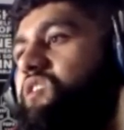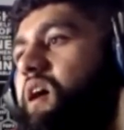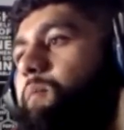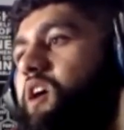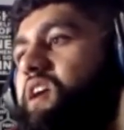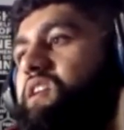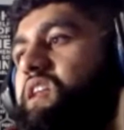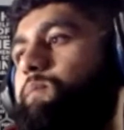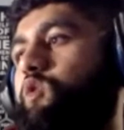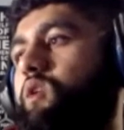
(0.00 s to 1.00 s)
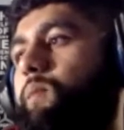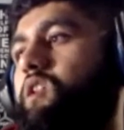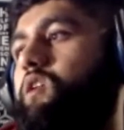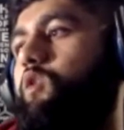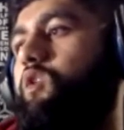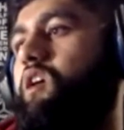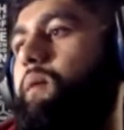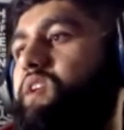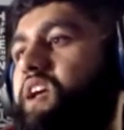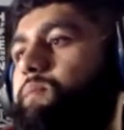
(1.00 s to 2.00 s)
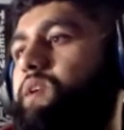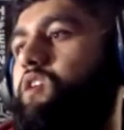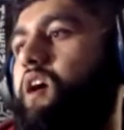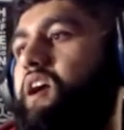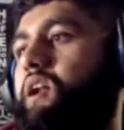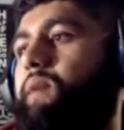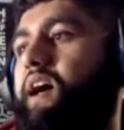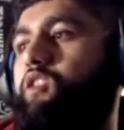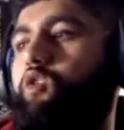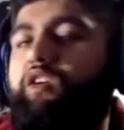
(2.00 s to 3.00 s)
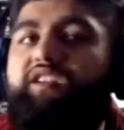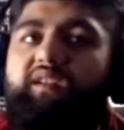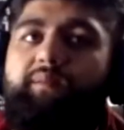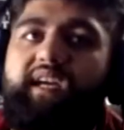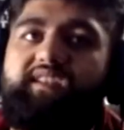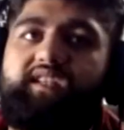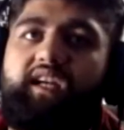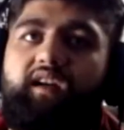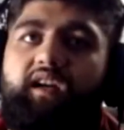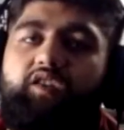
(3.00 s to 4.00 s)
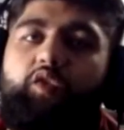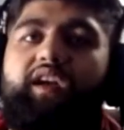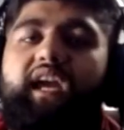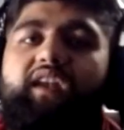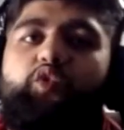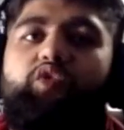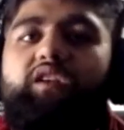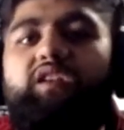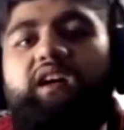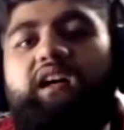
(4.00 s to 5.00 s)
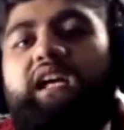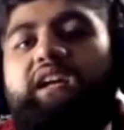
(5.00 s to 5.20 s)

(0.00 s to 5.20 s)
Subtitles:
Market debut a month ago, the company has been targeted by authorities in Beijing. So again, you see the